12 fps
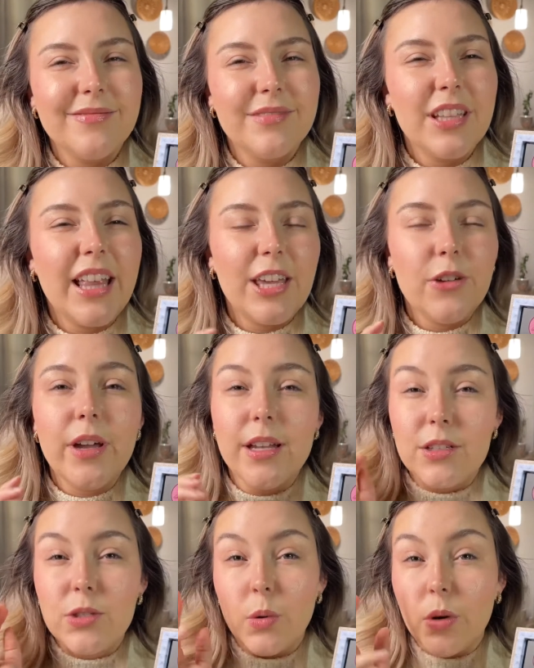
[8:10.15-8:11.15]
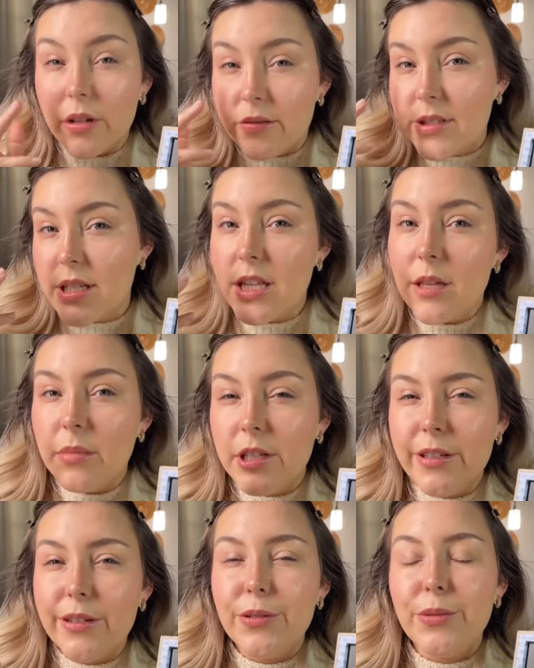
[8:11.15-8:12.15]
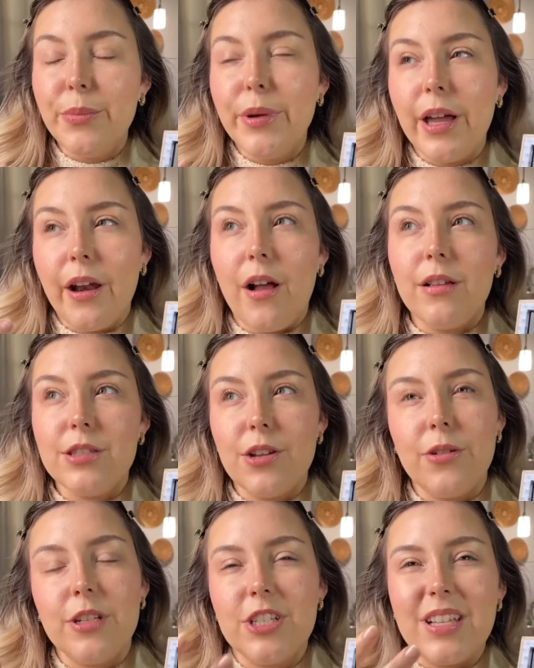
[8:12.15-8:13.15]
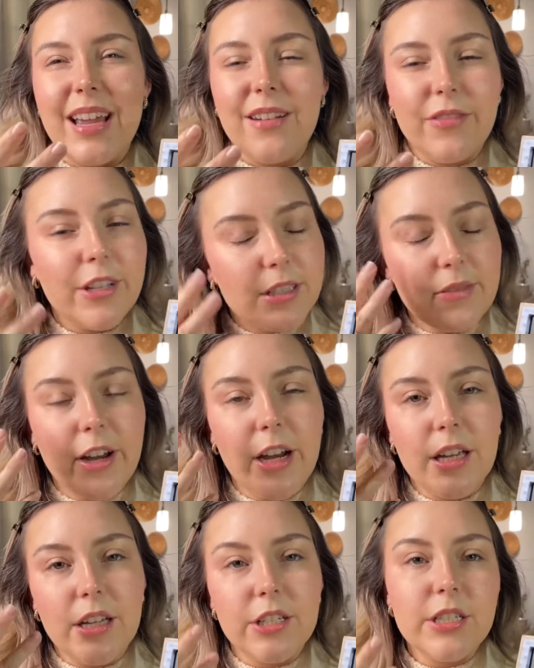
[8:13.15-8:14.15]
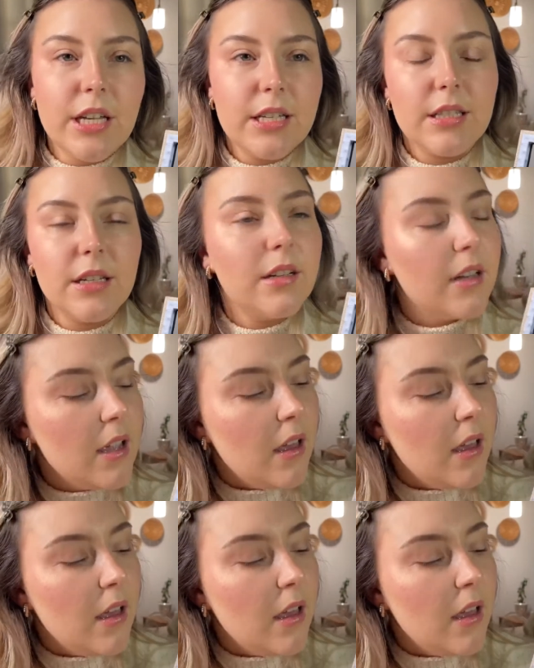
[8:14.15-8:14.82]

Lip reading: Like you can sort of see the blue, but also it just kind of looks very iridescent